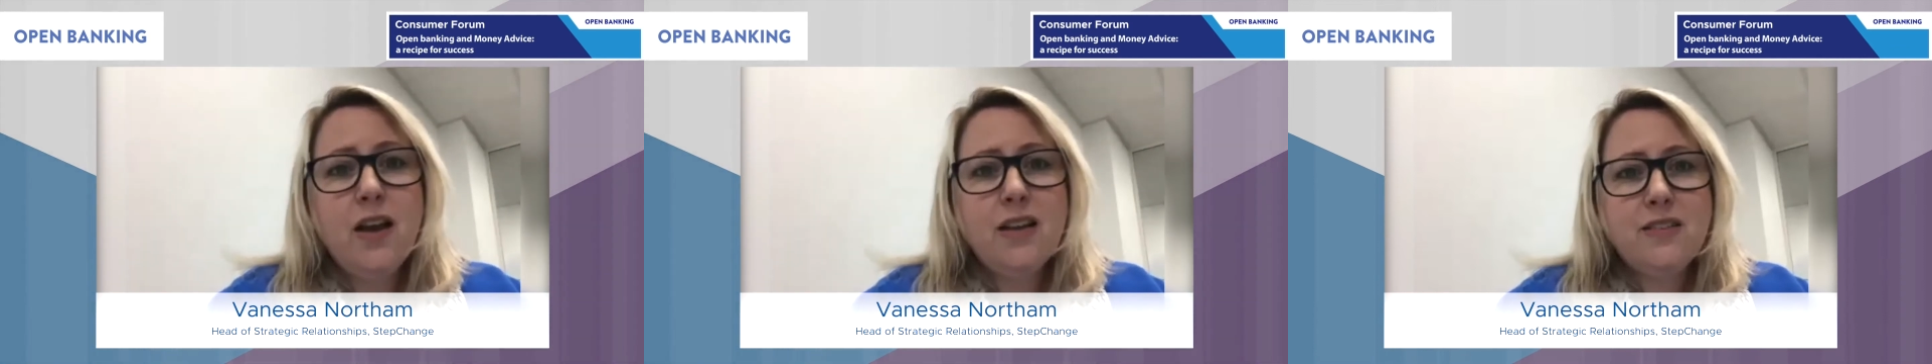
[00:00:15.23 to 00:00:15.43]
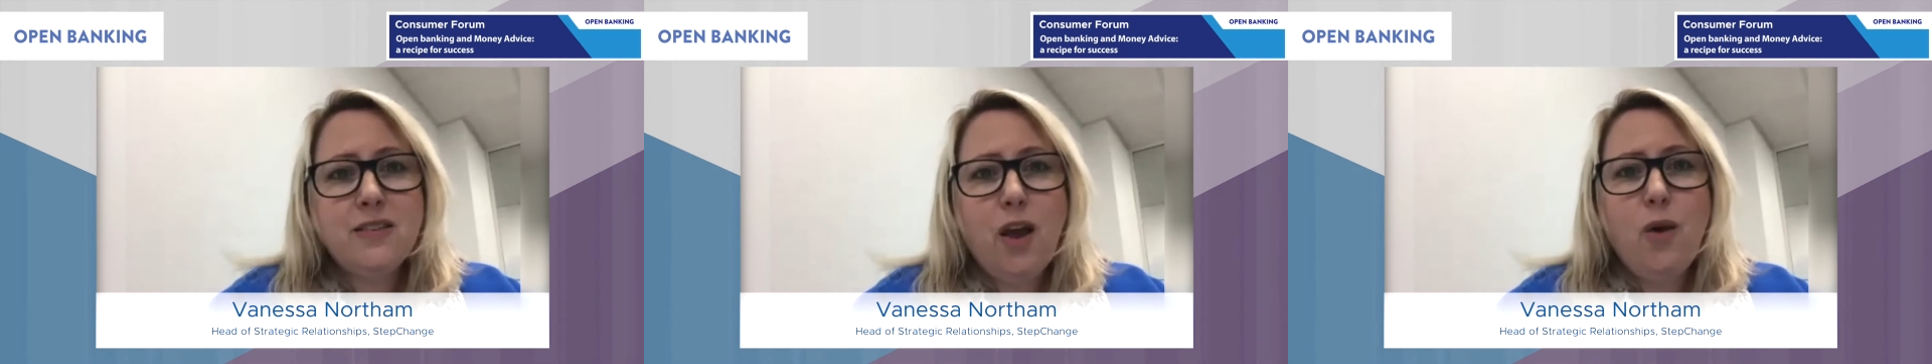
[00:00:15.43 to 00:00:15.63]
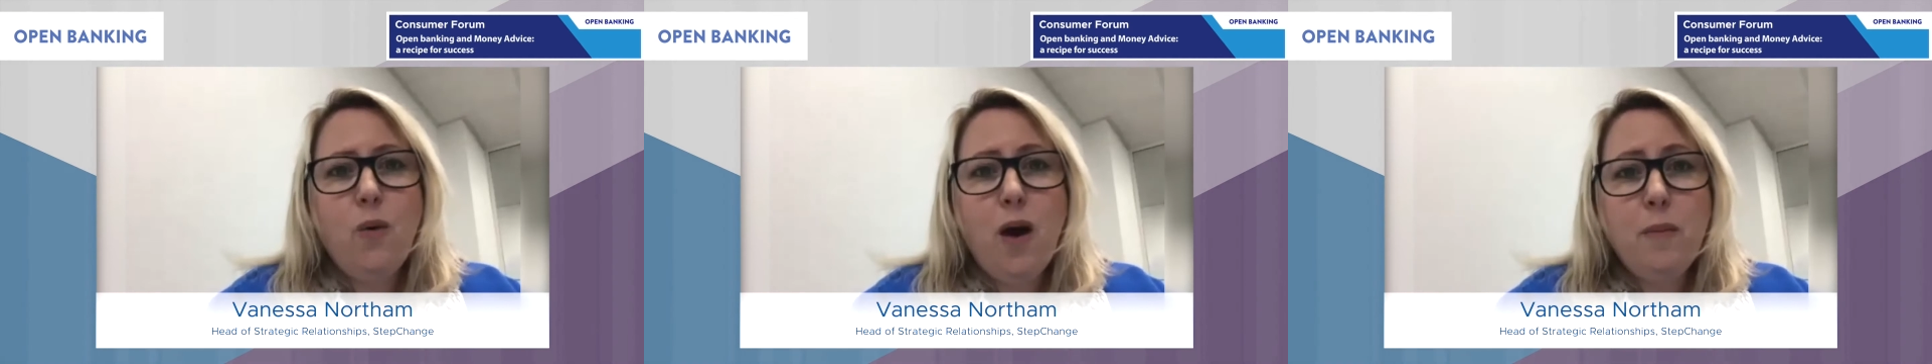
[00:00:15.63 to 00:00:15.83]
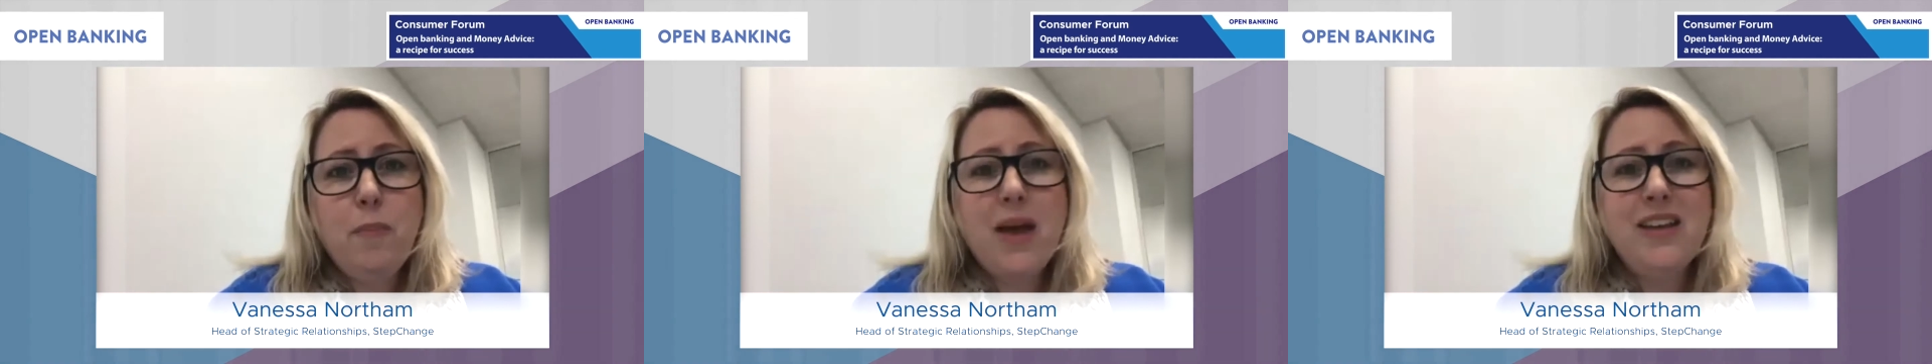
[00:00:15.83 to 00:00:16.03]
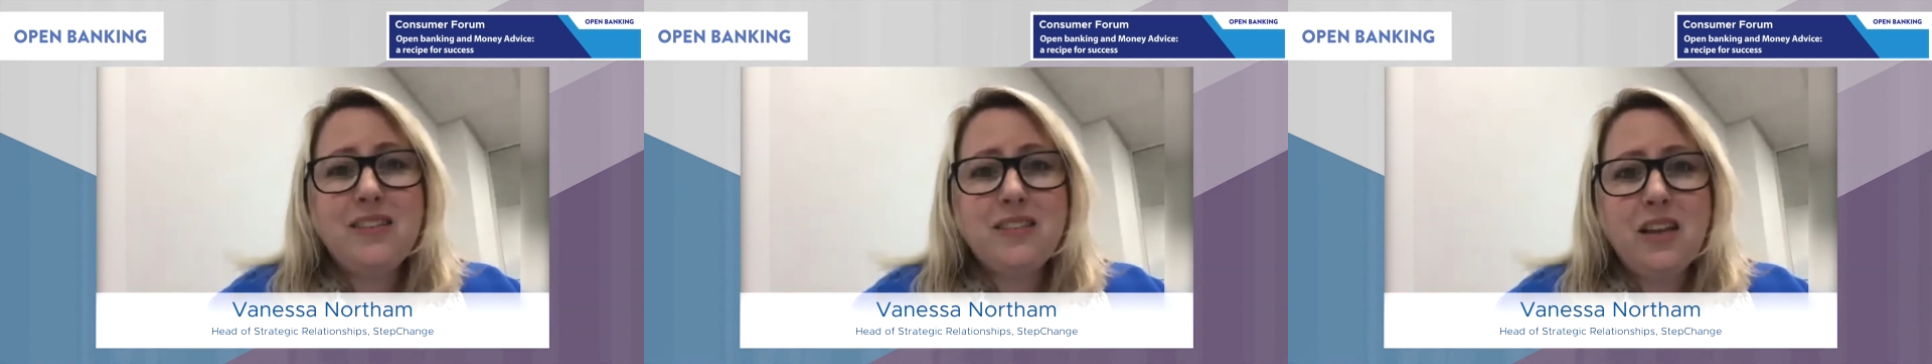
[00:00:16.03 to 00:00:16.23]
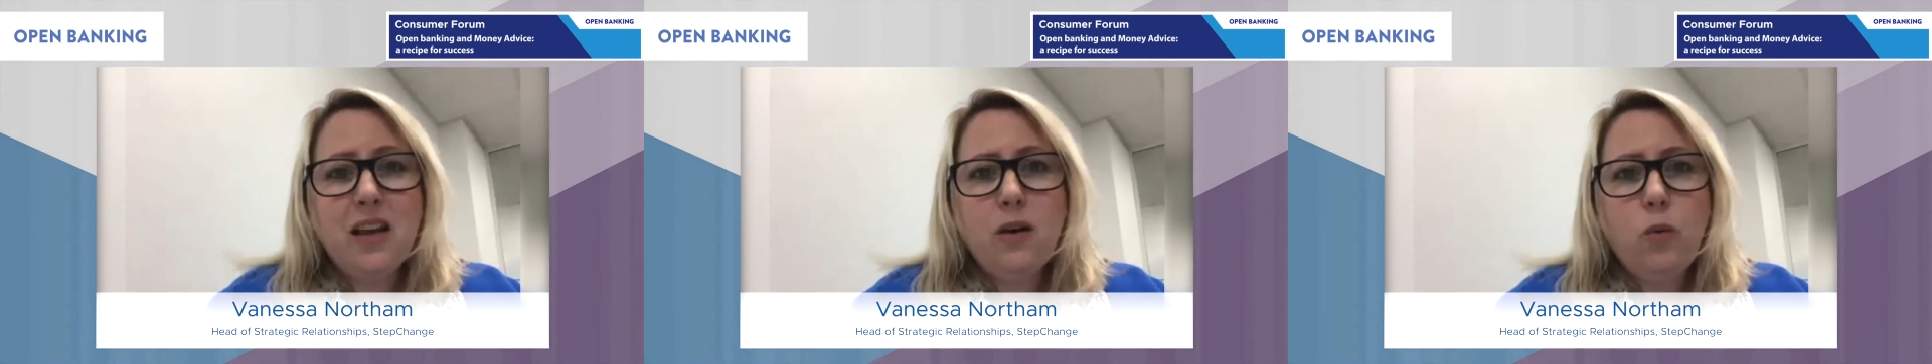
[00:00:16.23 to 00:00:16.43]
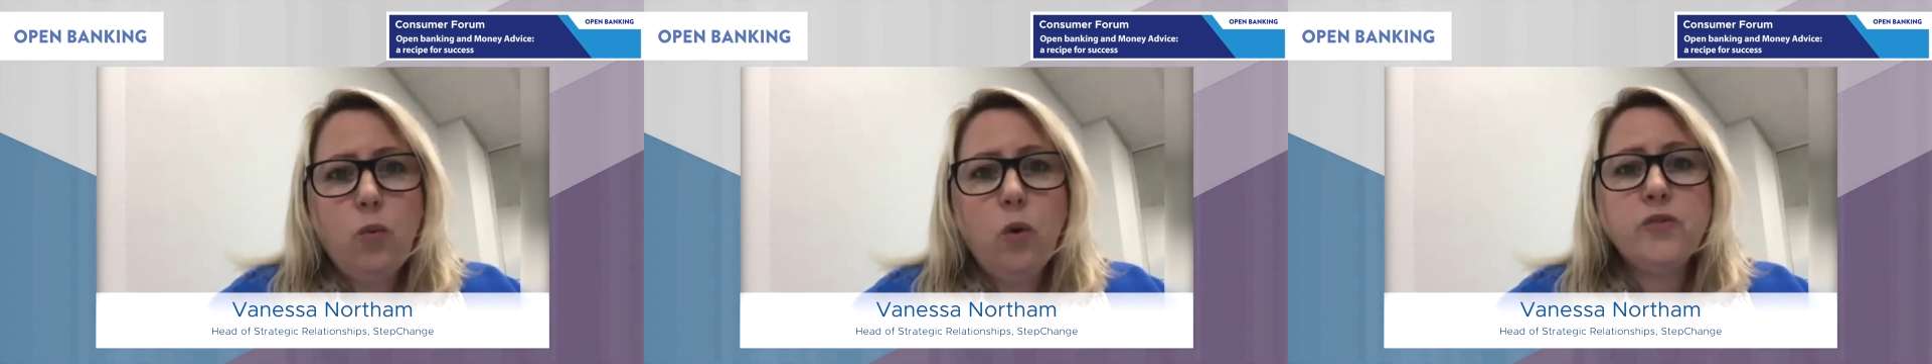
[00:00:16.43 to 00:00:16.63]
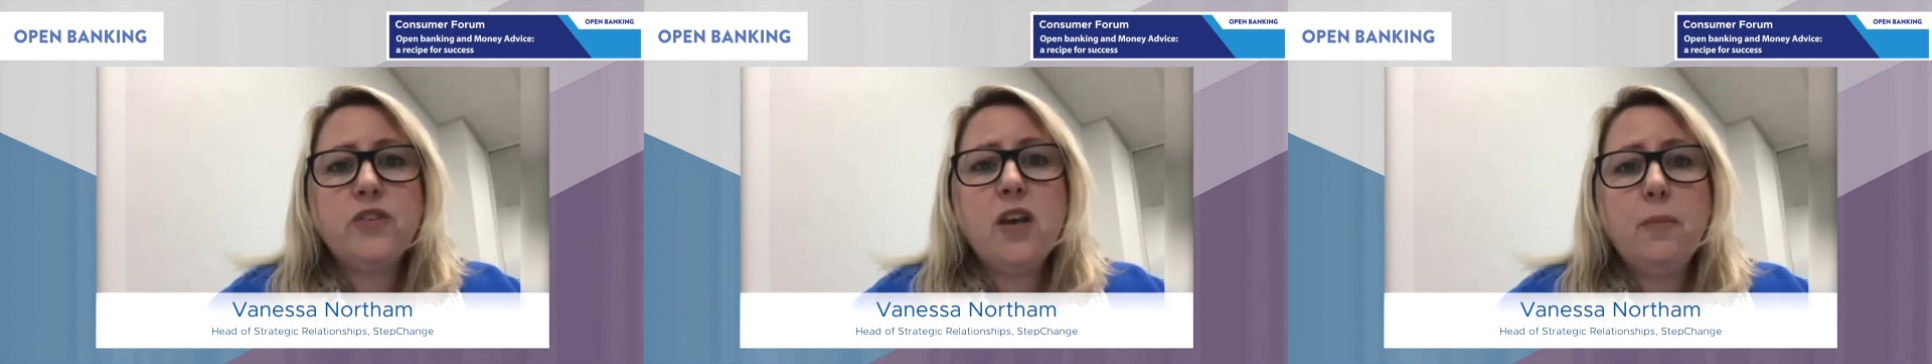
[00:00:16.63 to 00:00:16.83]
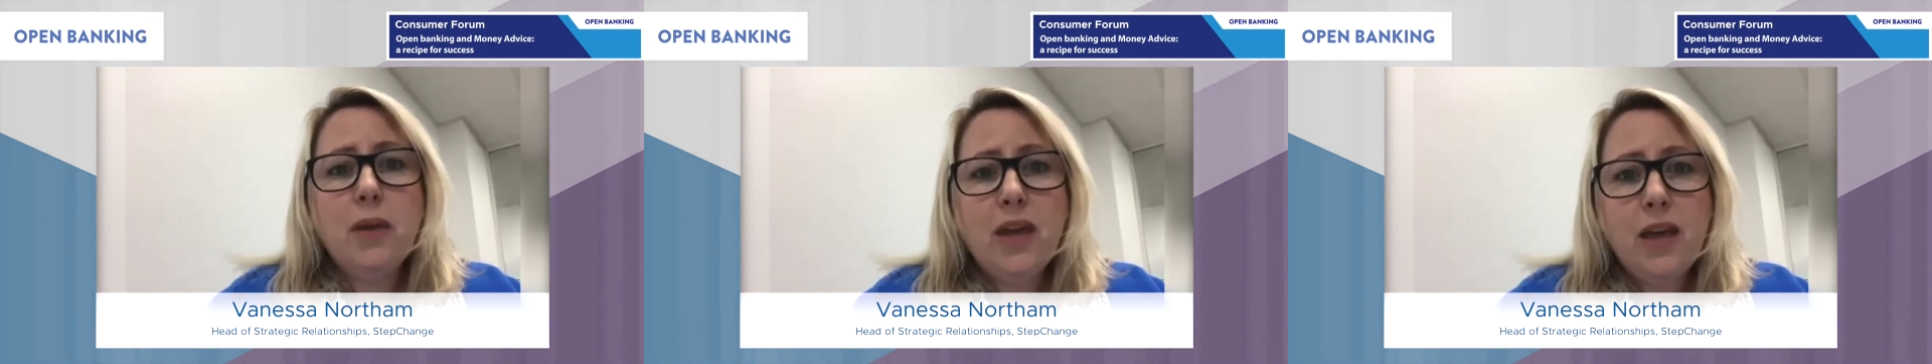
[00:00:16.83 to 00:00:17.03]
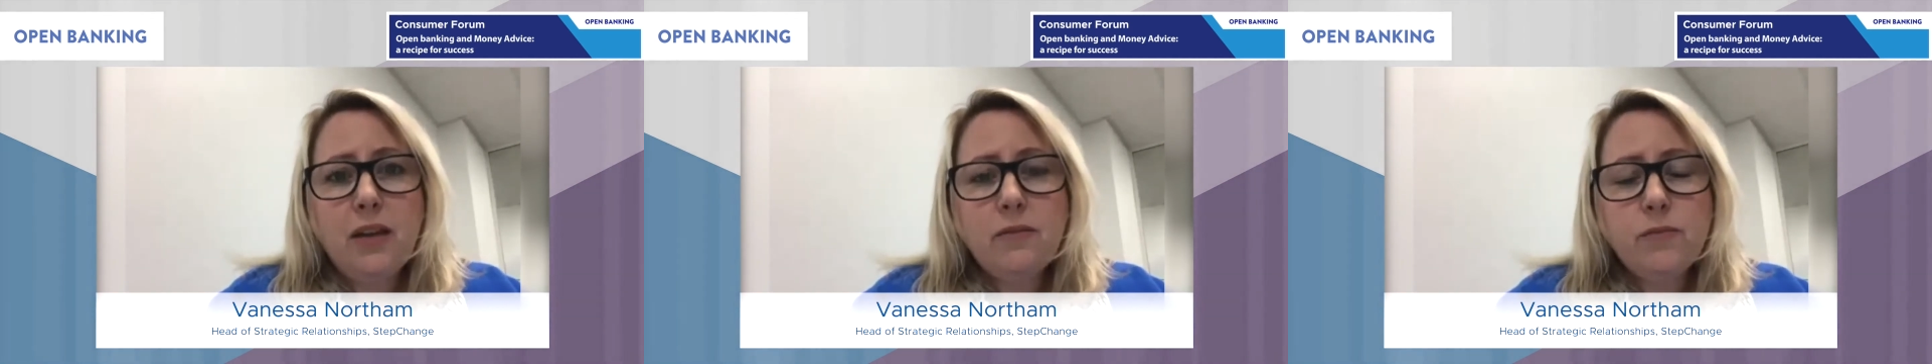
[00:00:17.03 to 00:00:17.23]
So a basic, what's
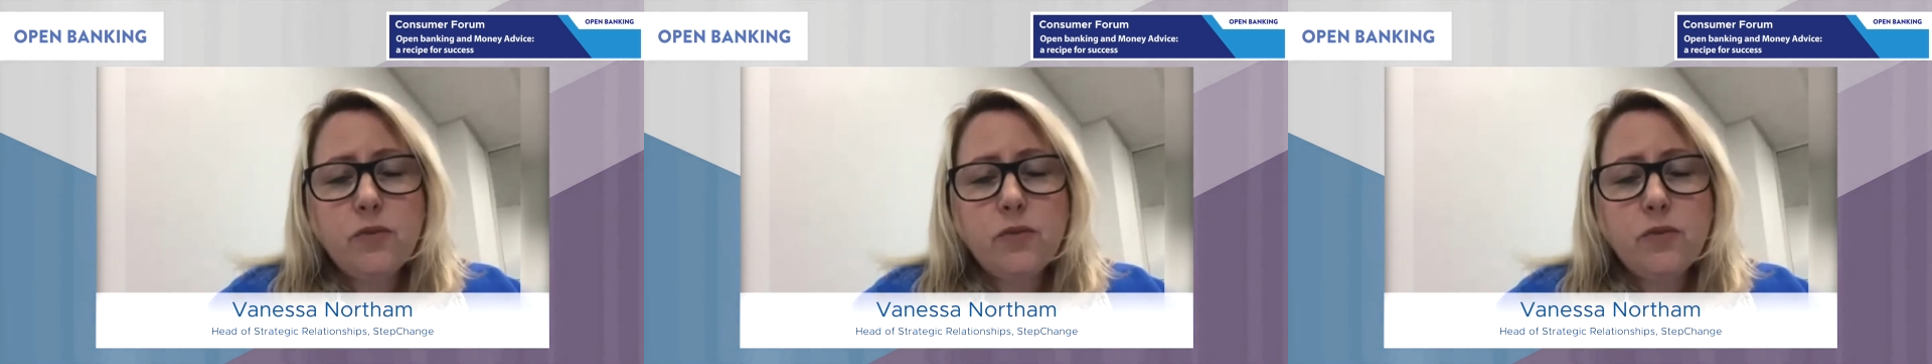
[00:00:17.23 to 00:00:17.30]
coming in?